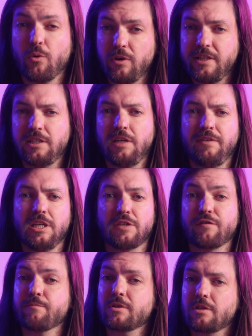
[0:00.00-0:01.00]
Only
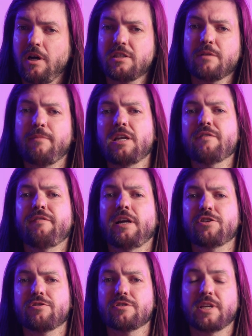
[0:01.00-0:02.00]
TVs from certain
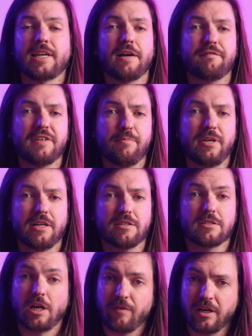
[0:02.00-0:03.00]
manufacturers can have
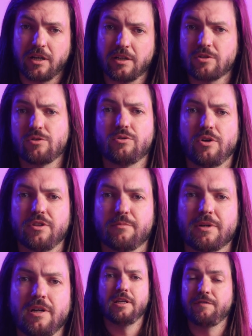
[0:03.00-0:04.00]
VPNs directly installed on them.